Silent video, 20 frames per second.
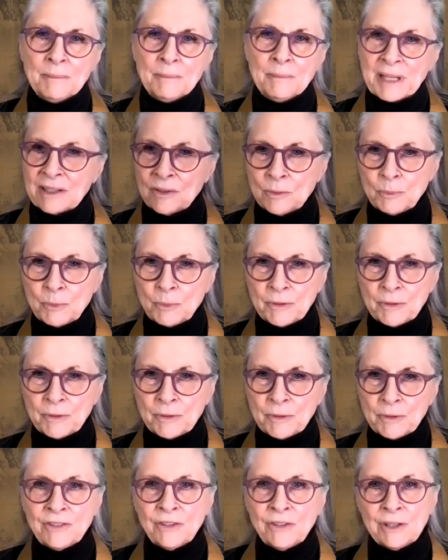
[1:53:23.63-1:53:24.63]
the medical
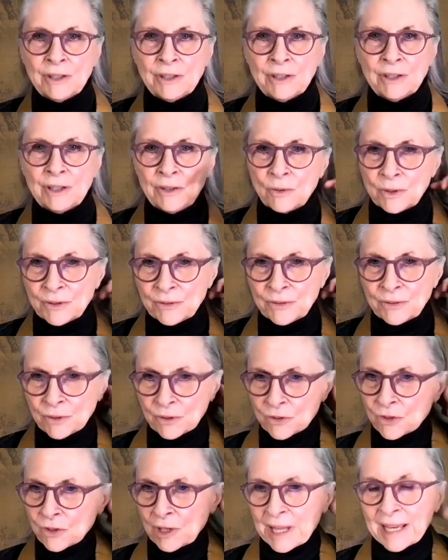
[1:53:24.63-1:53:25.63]
profession or a
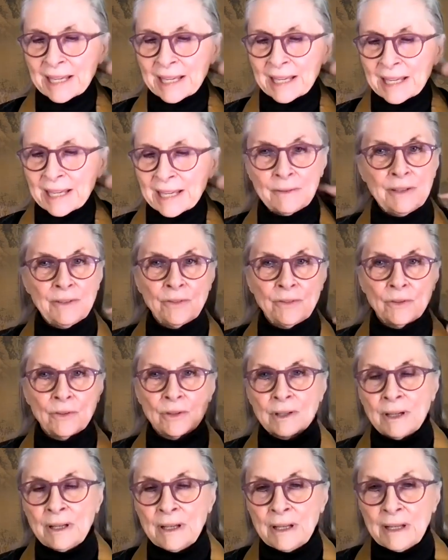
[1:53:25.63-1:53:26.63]
social activist
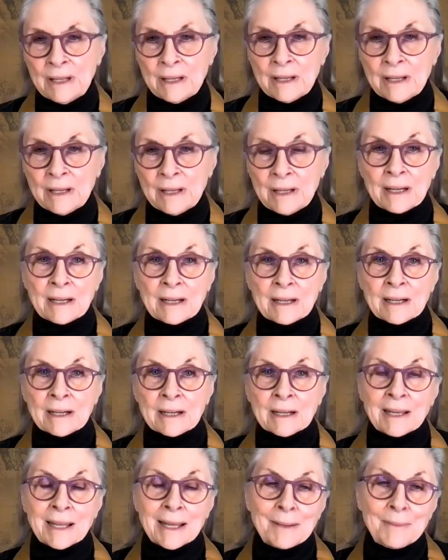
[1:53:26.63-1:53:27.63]
or
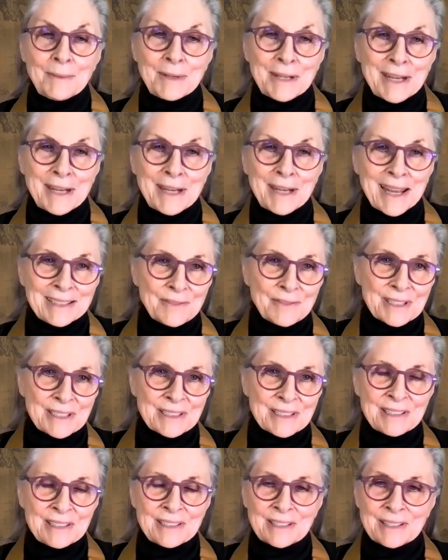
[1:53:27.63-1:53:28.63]
climate
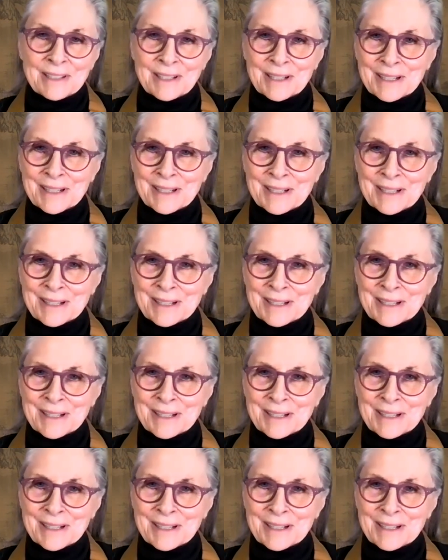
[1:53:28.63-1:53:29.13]
activists,